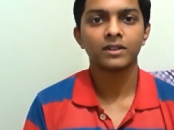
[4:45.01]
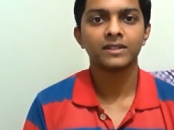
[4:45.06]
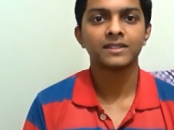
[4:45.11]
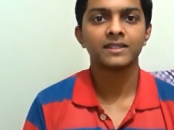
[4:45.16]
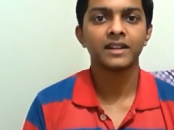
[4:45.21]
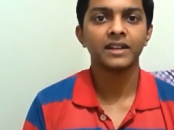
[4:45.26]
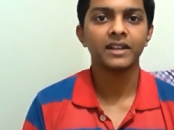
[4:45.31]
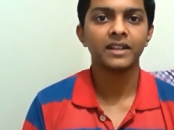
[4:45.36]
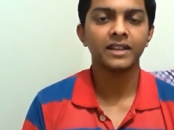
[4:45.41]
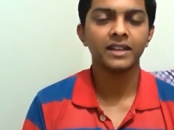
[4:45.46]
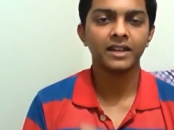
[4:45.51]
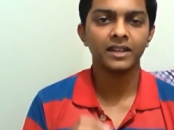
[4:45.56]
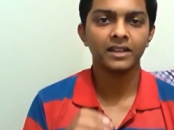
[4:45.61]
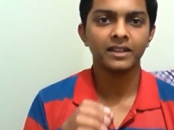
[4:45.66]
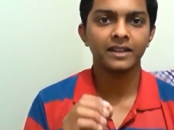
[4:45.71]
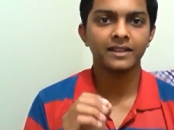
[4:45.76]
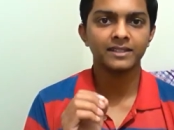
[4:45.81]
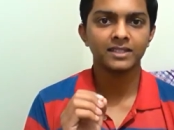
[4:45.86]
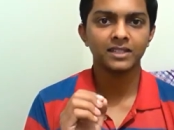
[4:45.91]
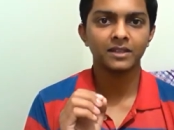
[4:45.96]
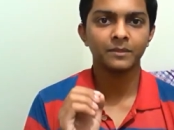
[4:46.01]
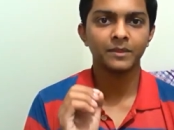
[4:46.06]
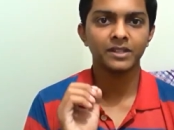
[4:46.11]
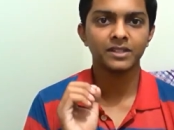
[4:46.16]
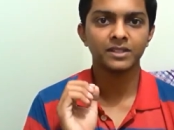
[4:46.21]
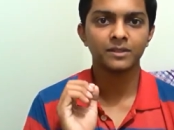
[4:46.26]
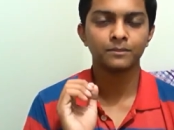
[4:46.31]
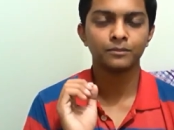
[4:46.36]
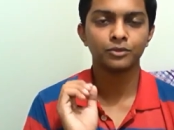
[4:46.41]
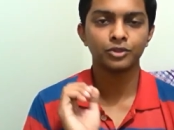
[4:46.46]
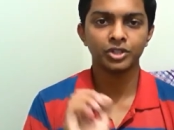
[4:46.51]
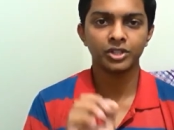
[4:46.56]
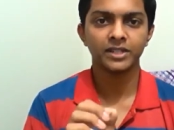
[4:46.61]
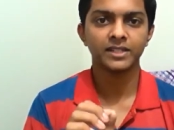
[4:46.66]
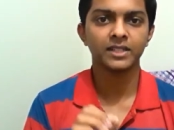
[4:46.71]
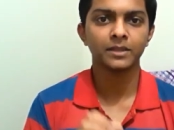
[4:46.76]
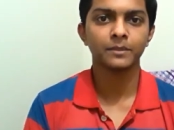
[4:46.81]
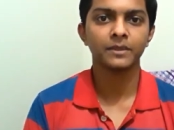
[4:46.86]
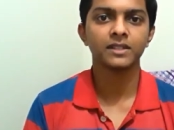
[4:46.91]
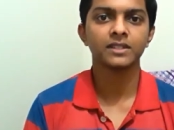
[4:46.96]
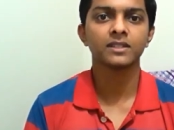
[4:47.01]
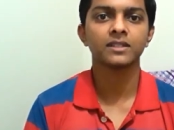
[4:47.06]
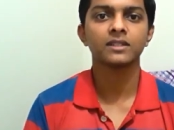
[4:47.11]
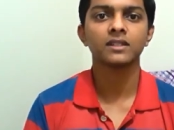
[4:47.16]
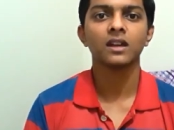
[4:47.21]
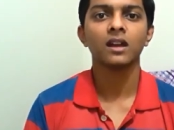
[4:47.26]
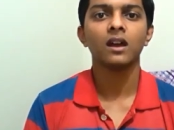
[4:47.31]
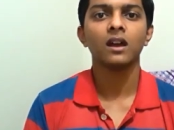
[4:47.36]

sending an SMS, push SMS